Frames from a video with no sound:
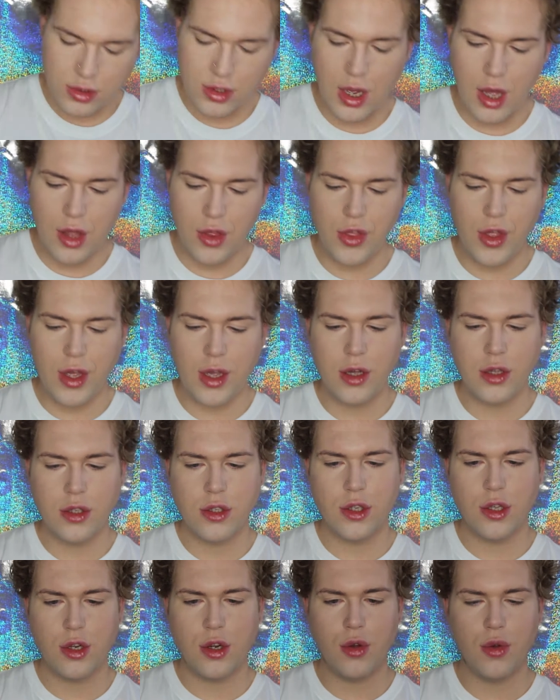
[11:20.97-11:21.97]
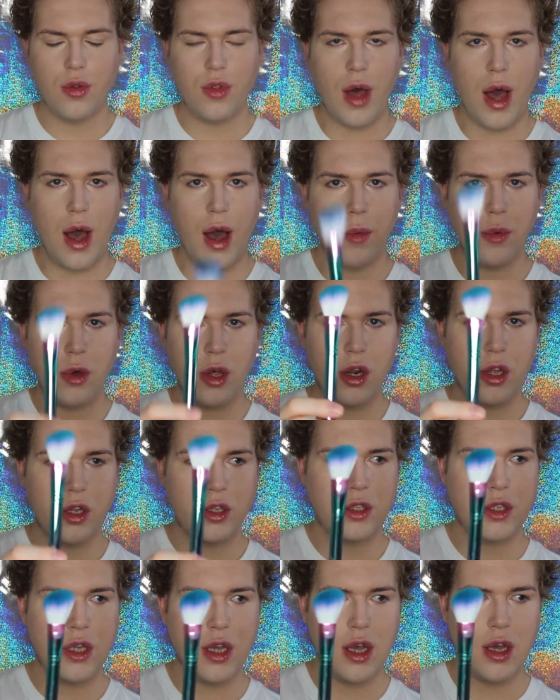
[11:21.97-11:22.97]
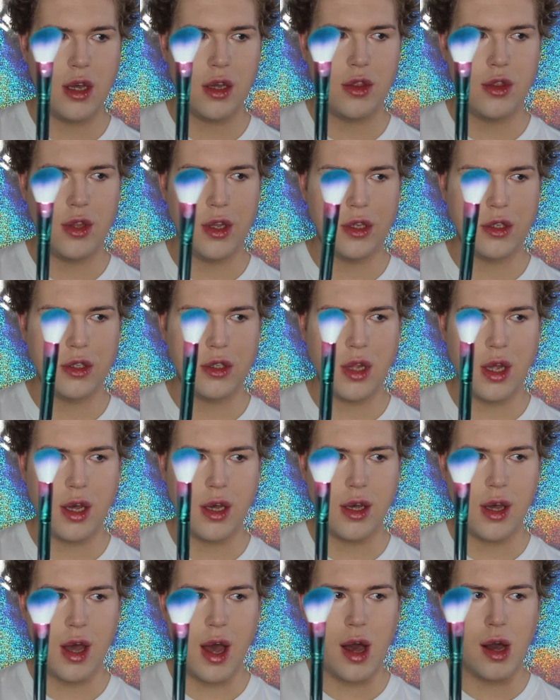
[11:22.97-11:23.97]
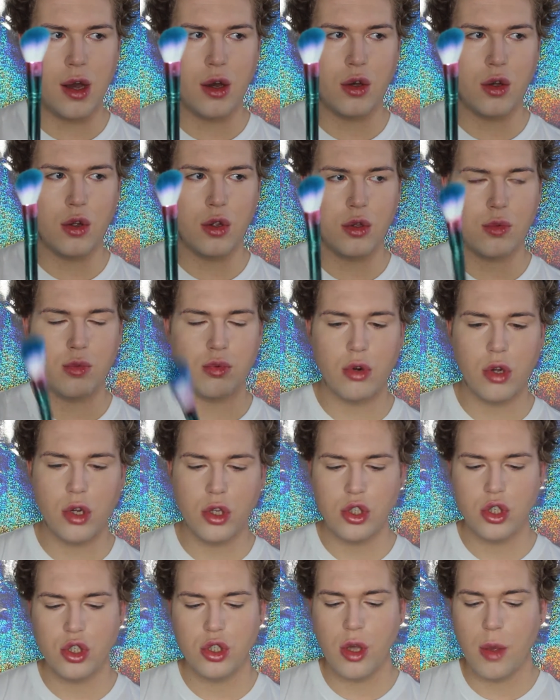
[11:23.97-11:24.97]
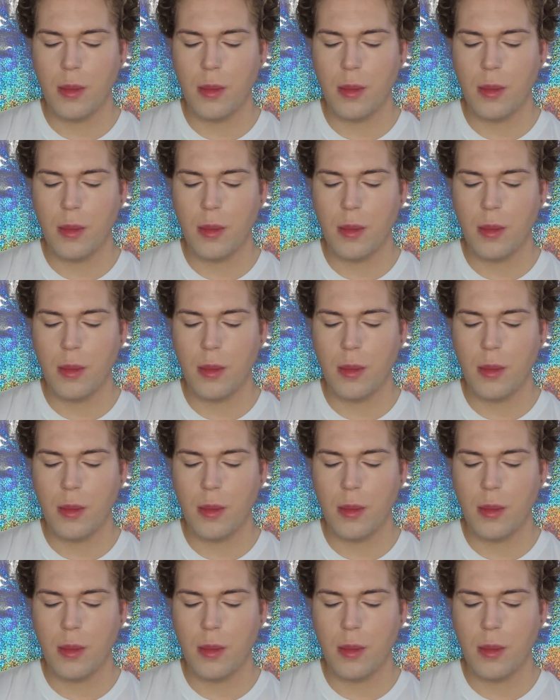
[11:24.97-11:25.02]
So I think to do that I'm gonna take this like angled brush.